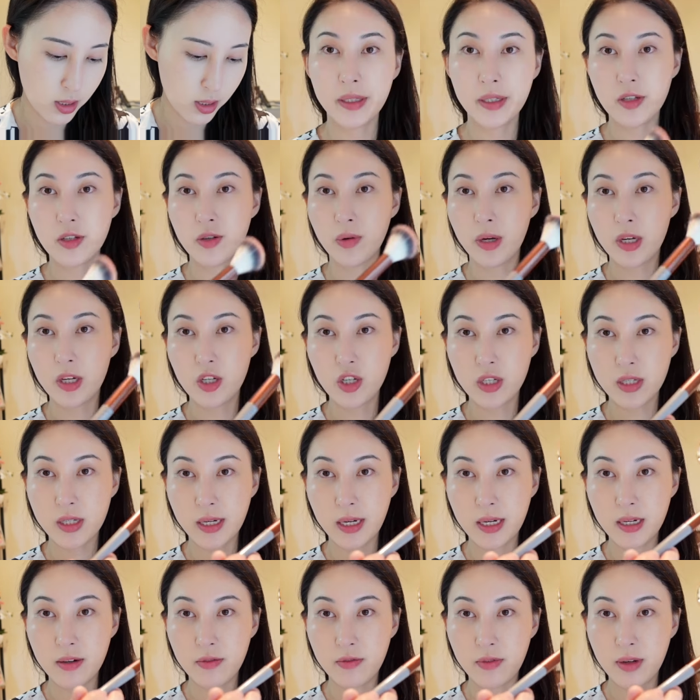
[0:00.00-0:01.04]
So I just
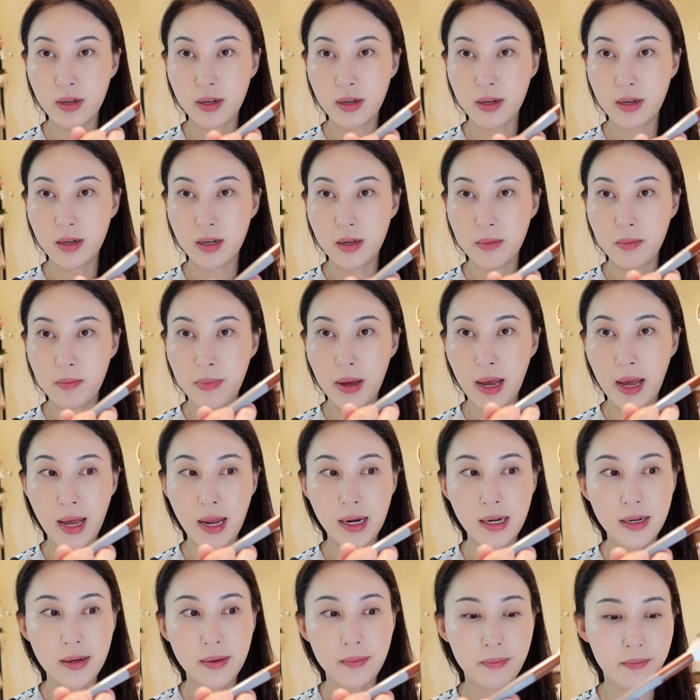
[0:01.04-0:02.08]
kind of pat
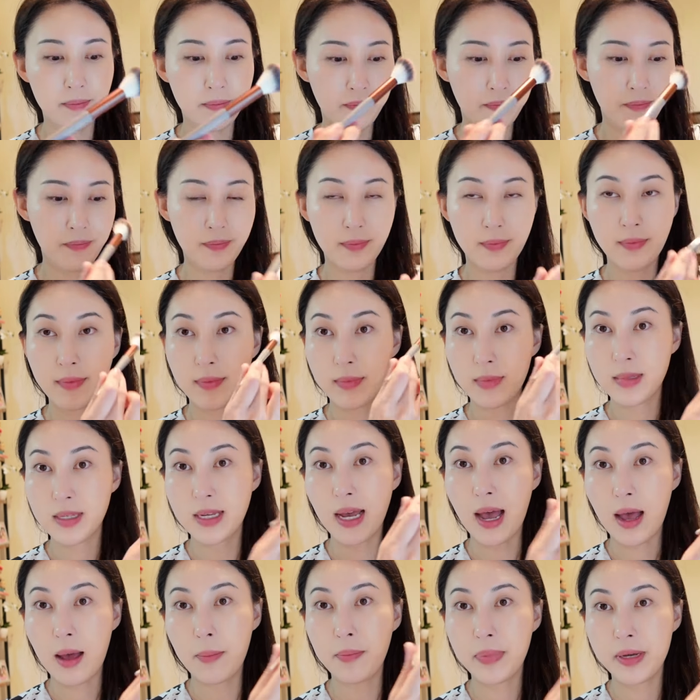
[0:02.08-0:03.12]
it,
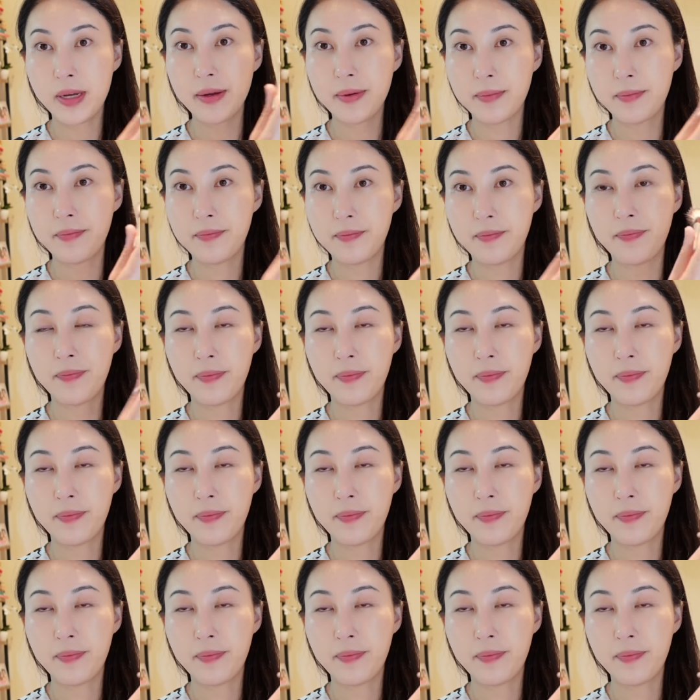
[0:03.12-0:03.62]
tap it.